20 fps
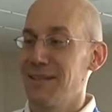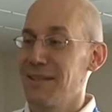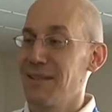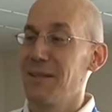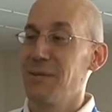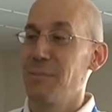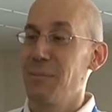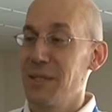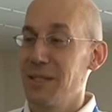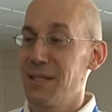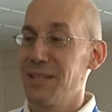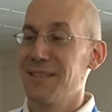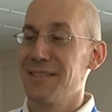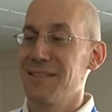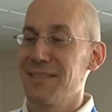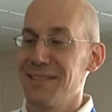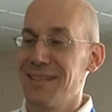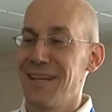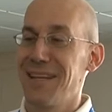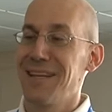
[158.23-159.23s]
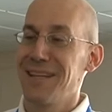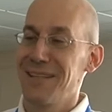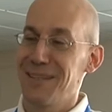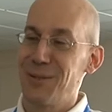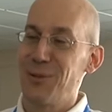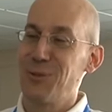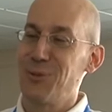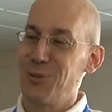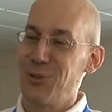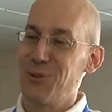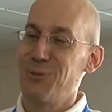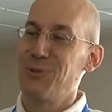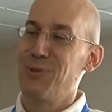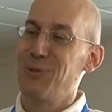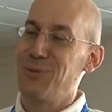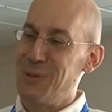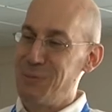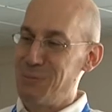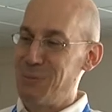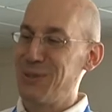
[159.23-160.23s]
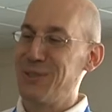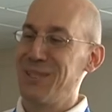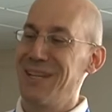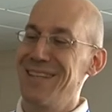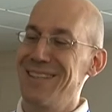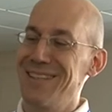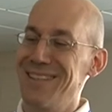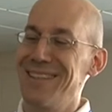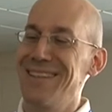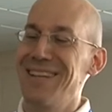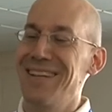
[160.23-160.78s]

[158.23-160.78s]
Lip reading: It'd be nice to get it closer to 50%.